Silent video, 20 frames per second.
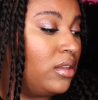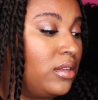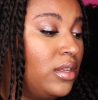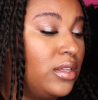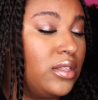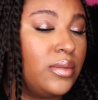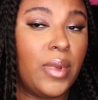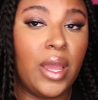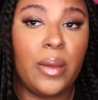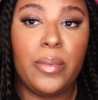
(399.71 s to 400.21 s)

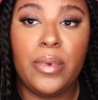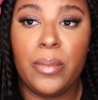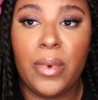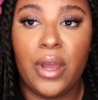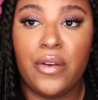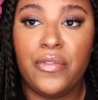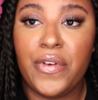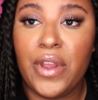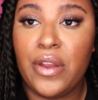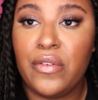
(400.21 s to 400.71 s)
This might be
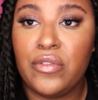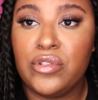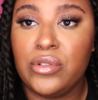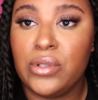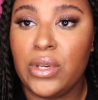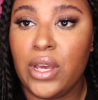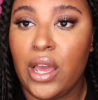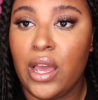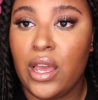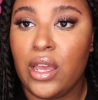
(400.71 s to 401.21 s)
my favorite, you
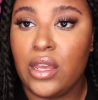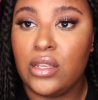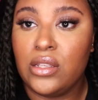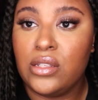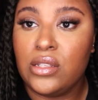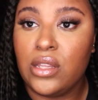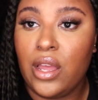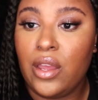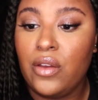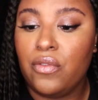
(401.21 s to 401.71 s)

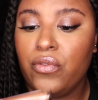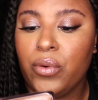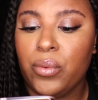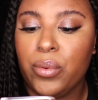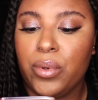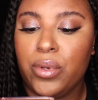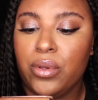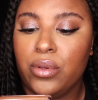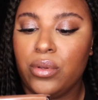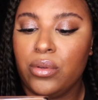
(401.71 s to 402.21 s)
guys, like for
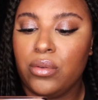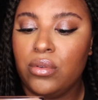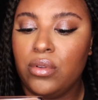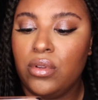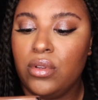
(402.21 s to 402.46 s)
real.